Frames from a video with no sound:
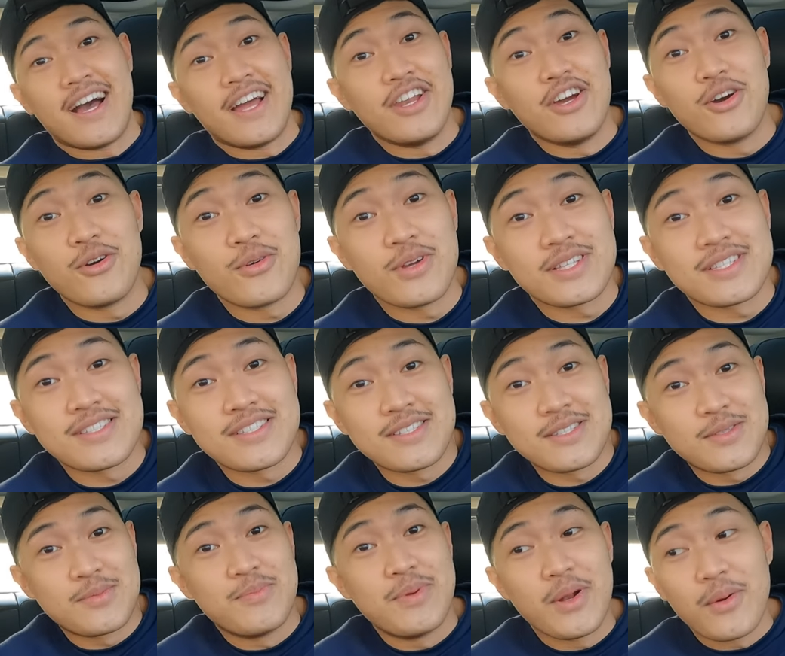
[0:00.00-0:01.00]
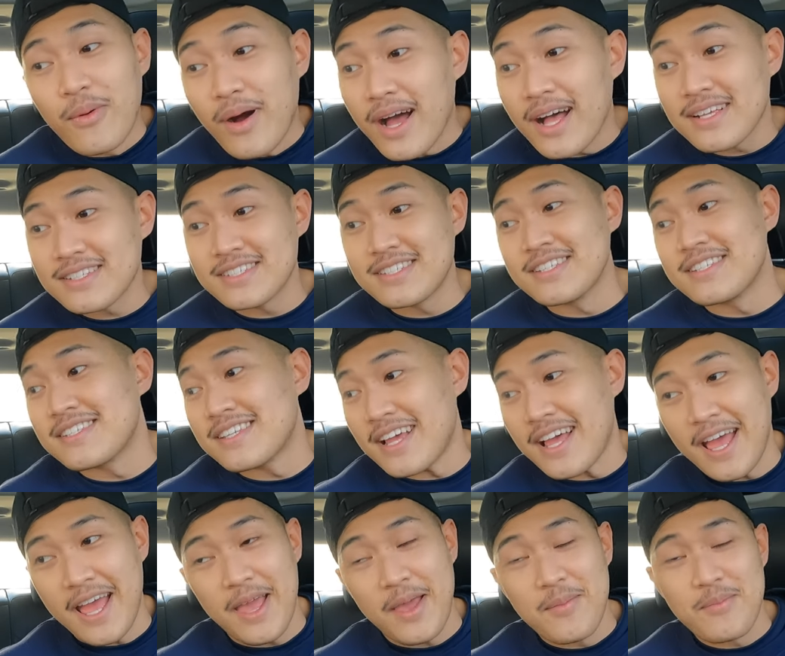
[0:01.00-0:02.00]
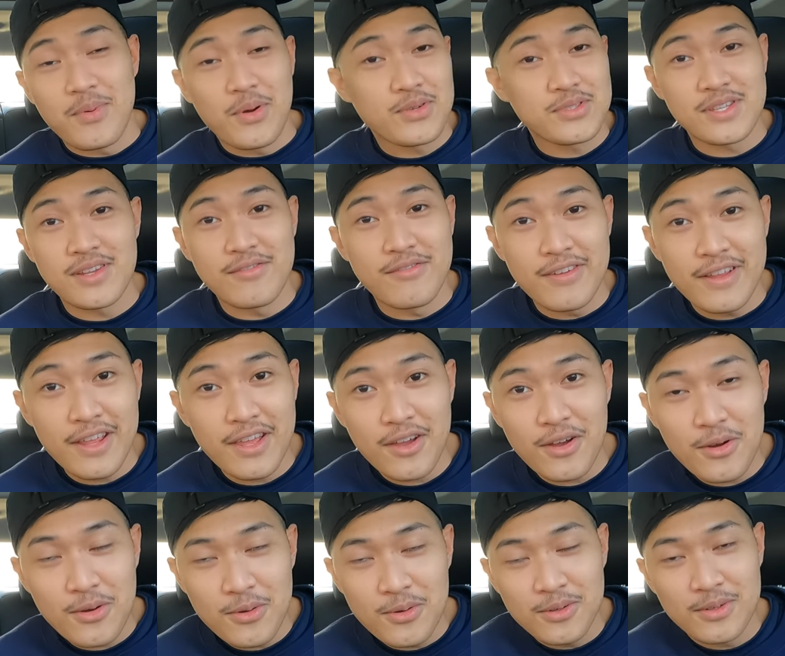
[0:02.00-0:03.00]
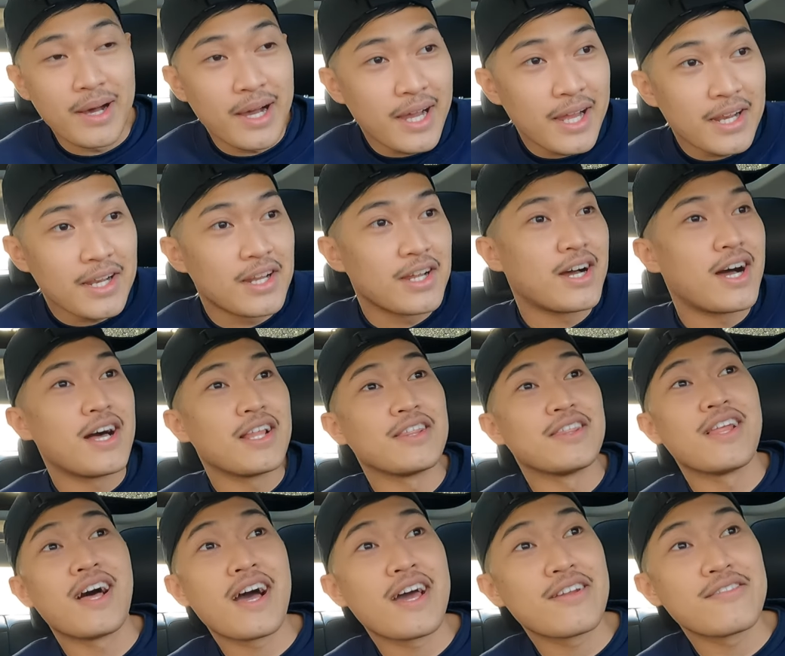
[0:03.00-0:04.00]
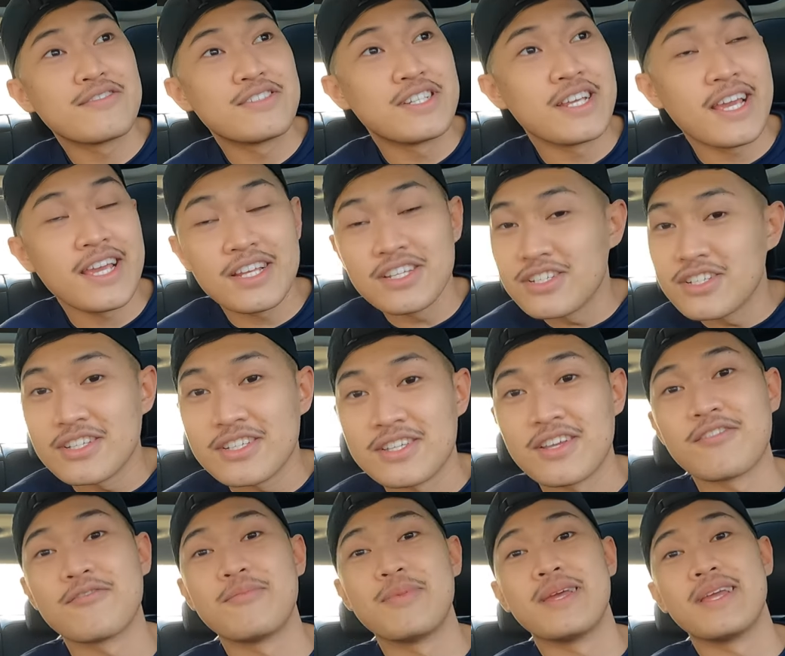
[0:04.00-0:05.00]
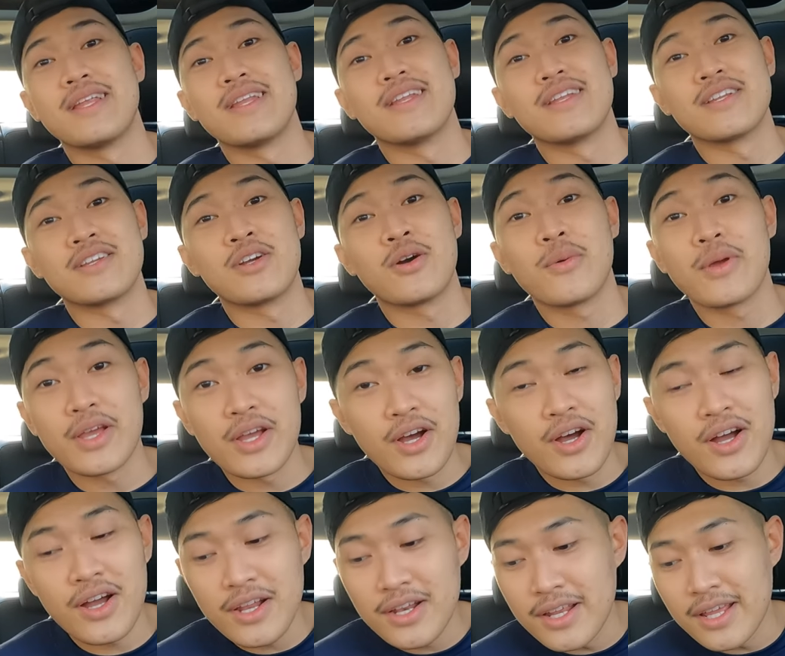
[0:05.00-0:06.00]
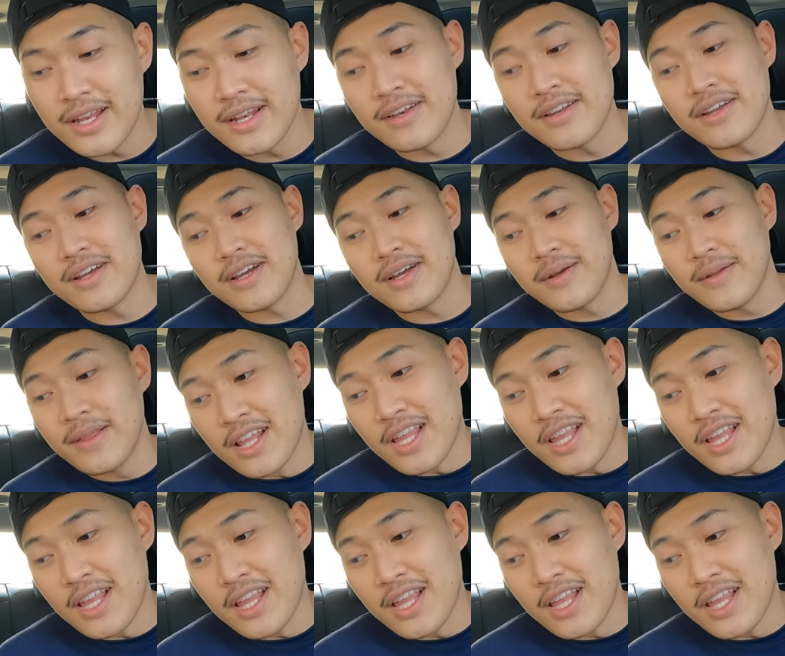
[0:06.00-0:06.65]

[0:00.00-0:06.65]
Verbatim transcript: I know it's been a while since I posted a video, but a lot of changes have been going on and uh,